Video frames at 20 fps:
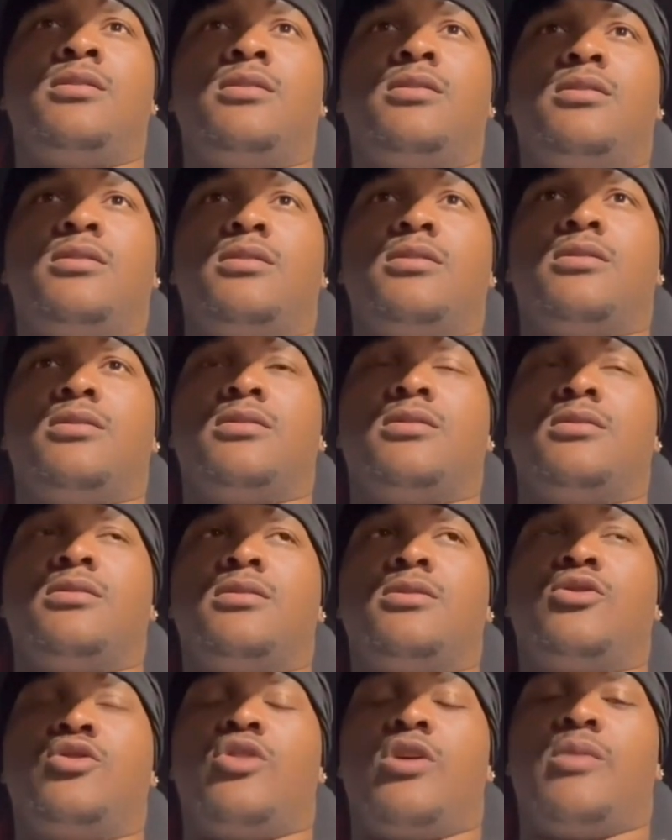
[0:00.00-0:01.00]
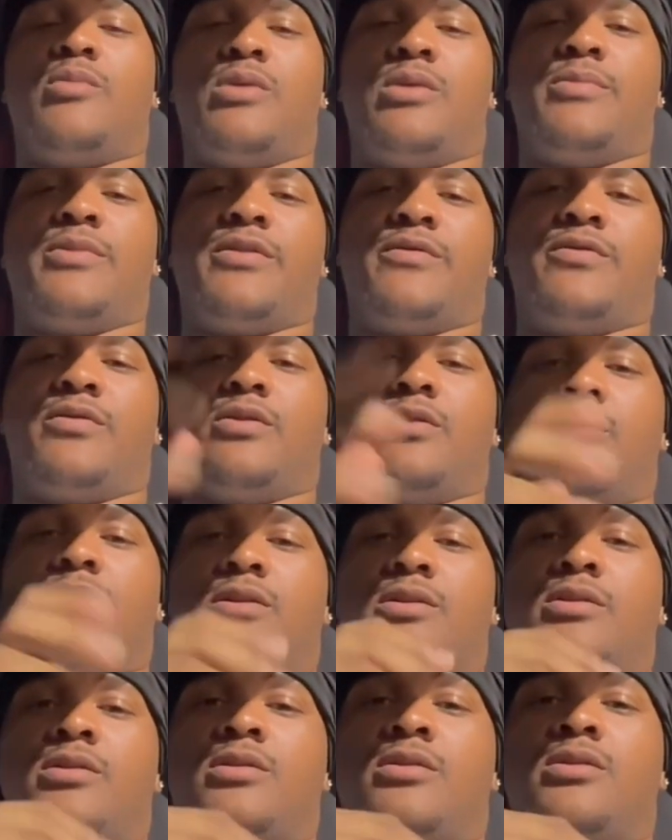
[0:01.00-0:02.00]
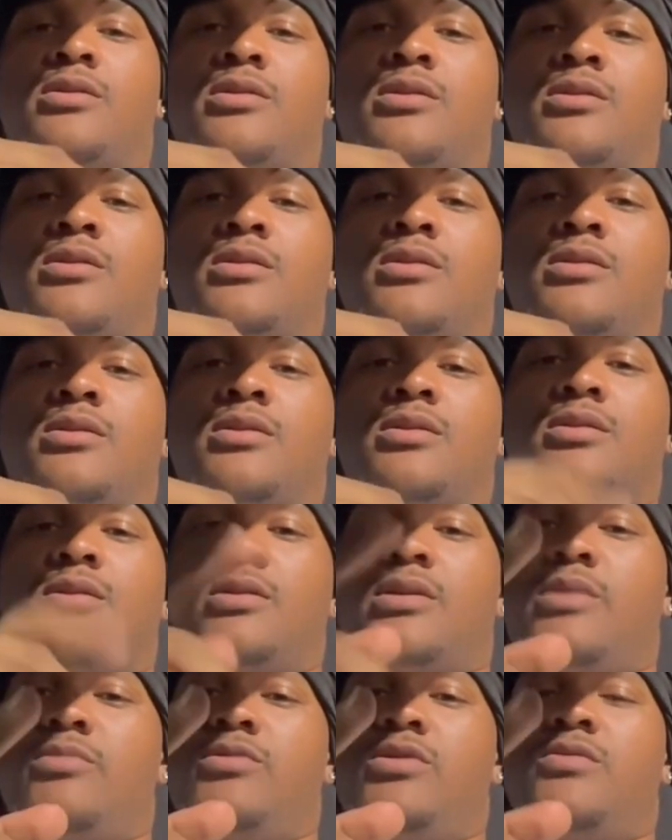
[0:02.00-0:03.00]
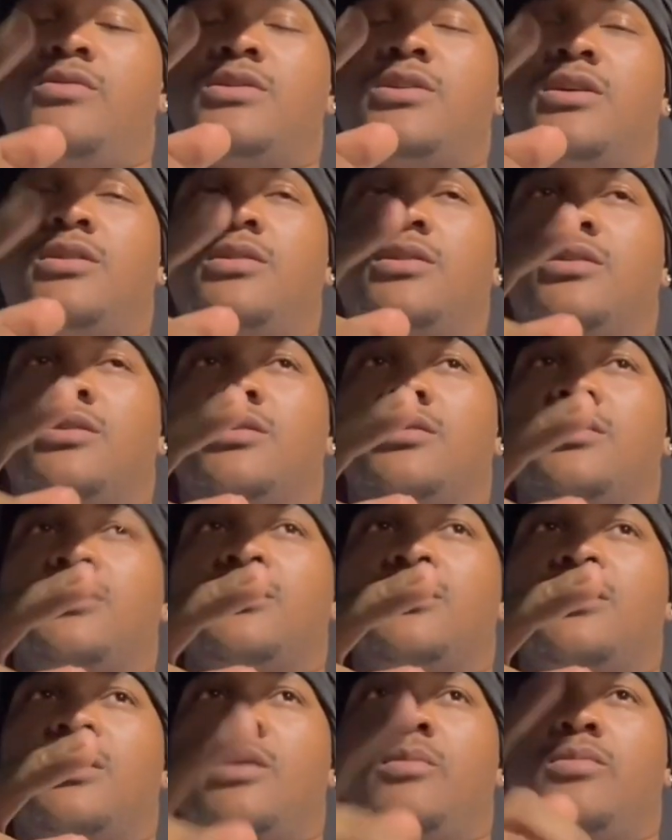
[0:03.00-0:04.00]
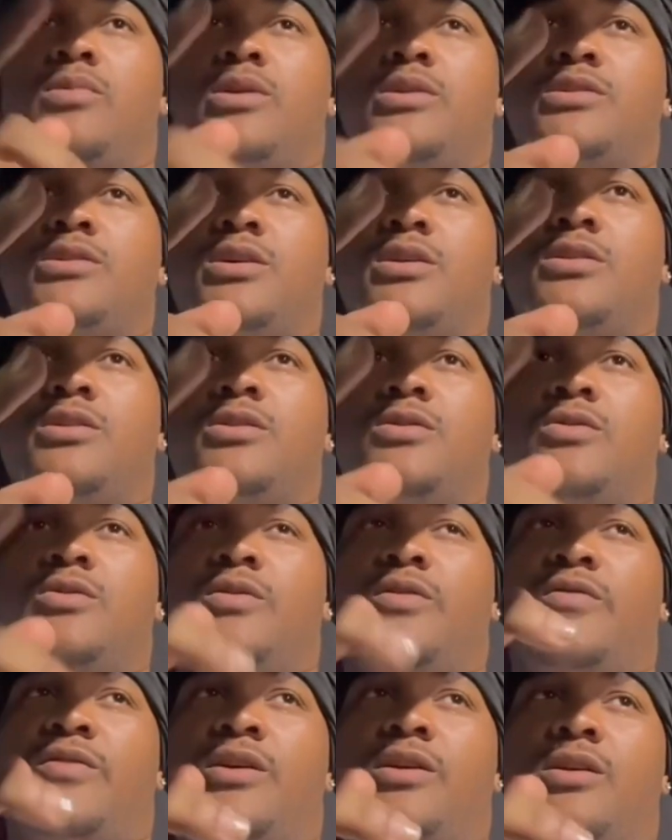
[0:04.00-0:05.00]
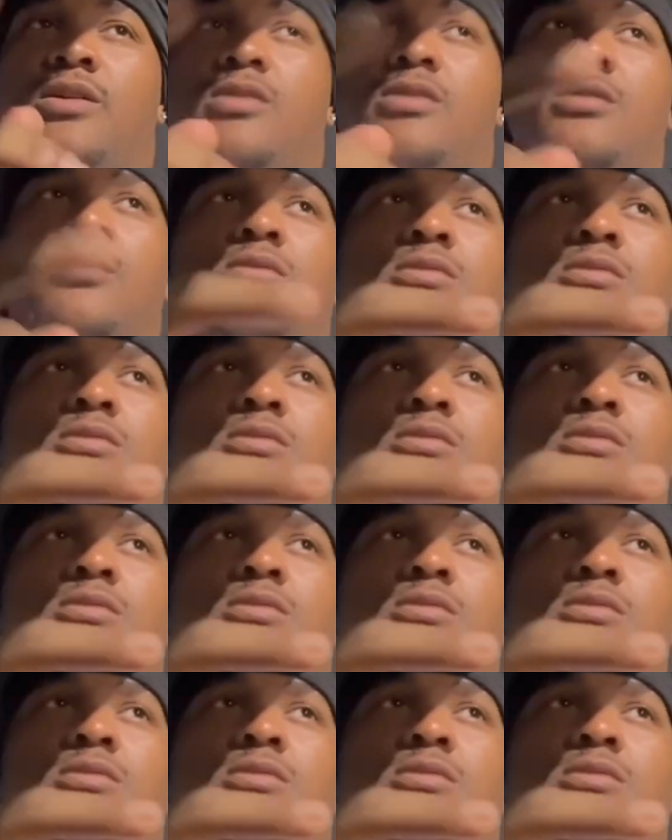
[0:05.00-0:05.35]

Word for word: the Grandma McFlurry. Let me know what y'all think. I'm gonna let y'all know if I get it.